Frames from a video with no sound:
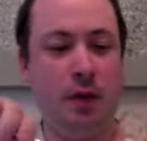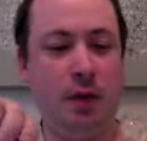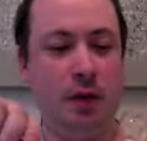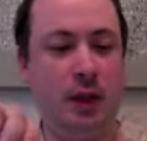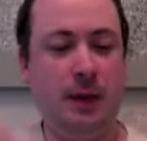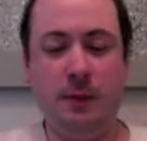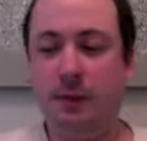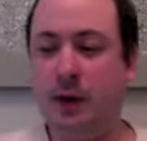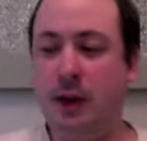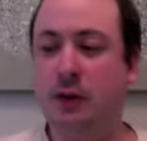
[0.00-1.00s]
seems
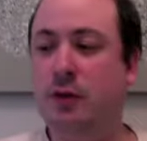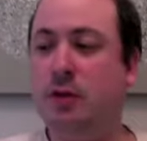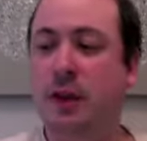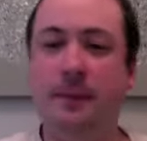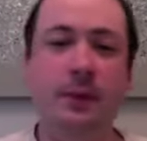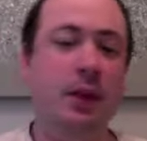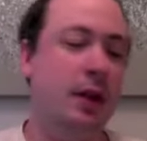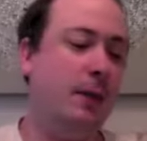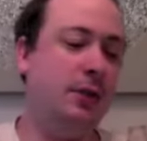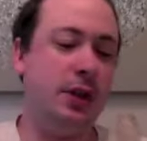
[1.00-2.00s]
very interesting.
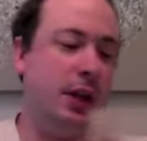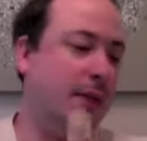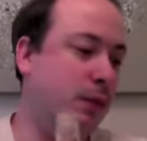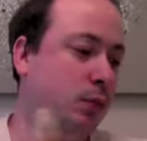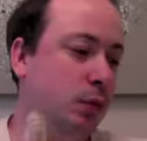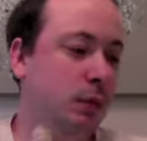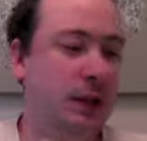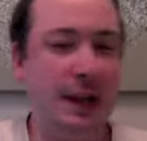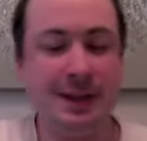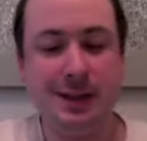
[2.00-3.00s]
I'm just going to give it one
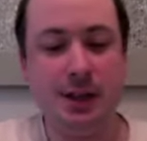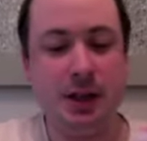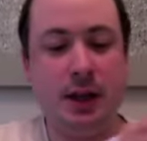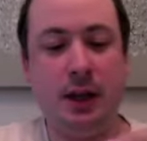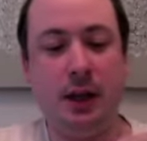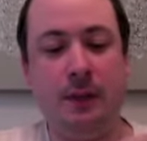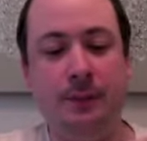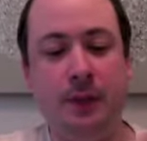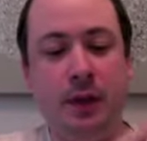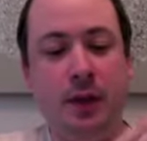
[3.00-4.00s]
last shake,
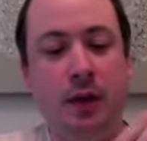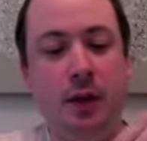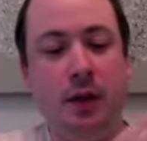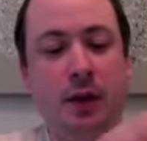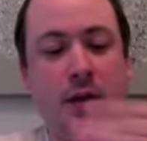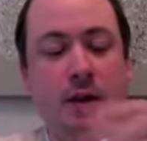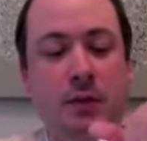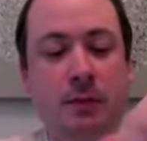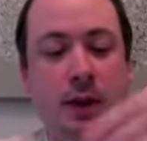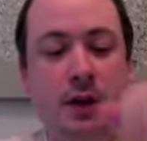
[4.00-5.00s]
because I just
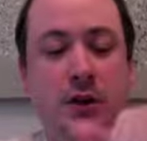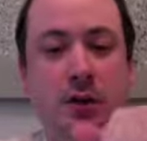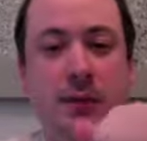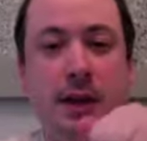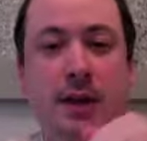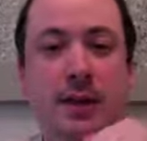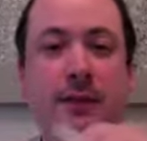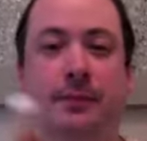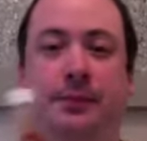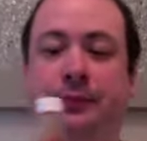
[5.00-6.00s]
want to make sure I'm
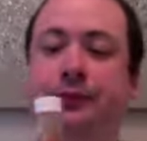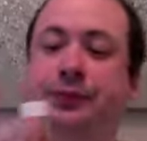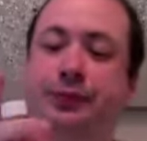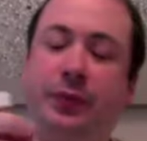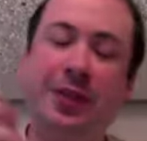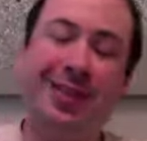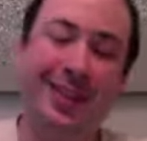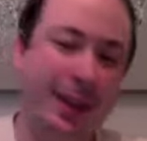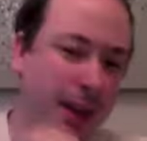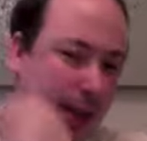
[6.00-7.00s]
getting
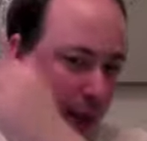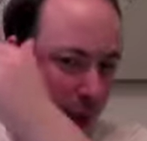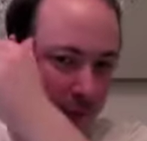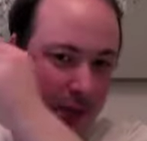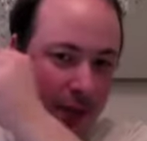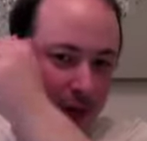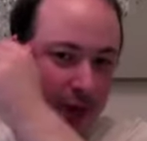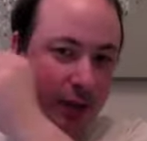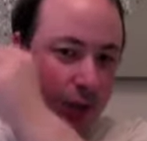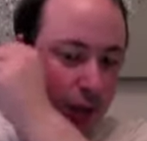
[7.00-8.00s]
everything that
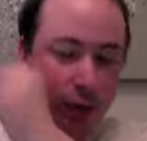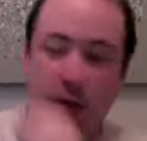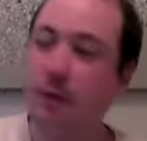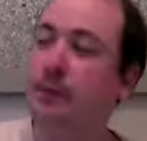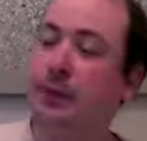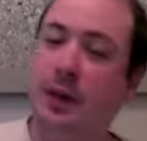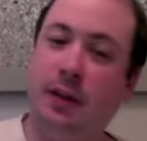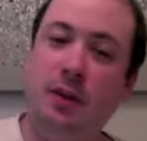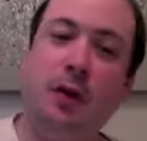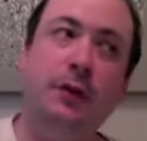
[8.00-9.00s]
this sauce
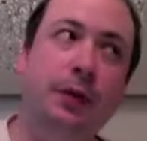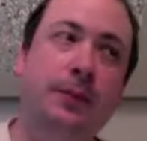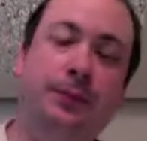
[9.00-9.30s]
has to offer.